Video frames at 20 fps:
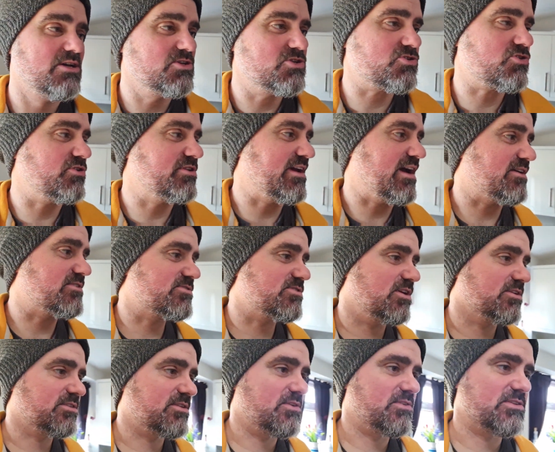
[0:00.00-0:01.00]
Just on the
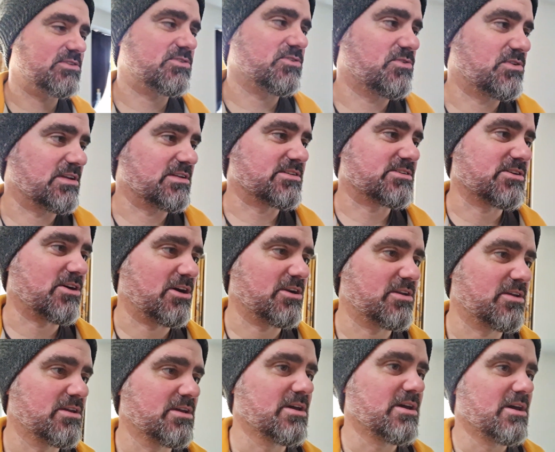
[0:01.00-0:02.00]
outside, don't need to do the
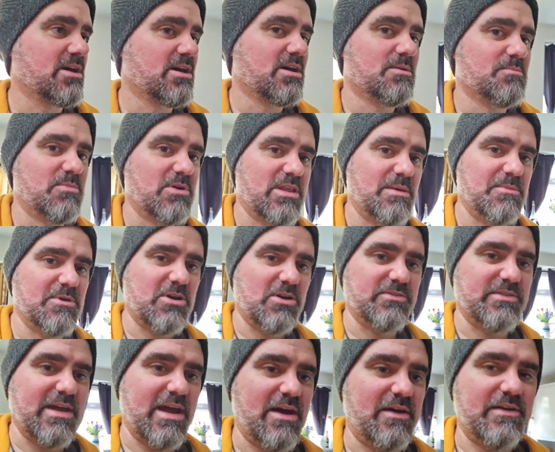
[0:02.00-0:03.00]
inside, but then we
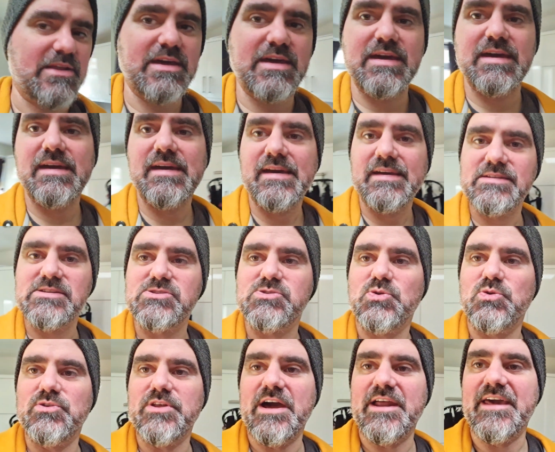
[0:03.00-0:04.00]
go down and
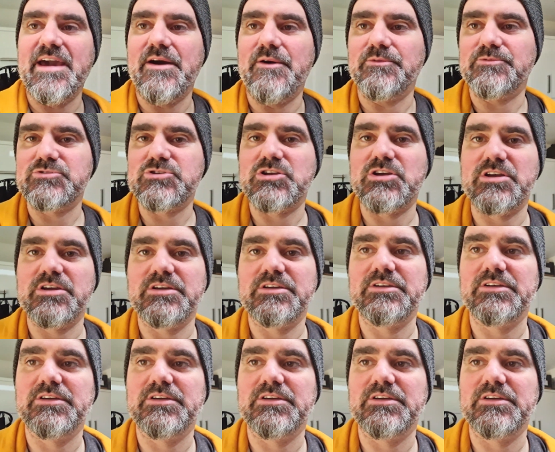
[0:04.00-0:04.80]
sort that out.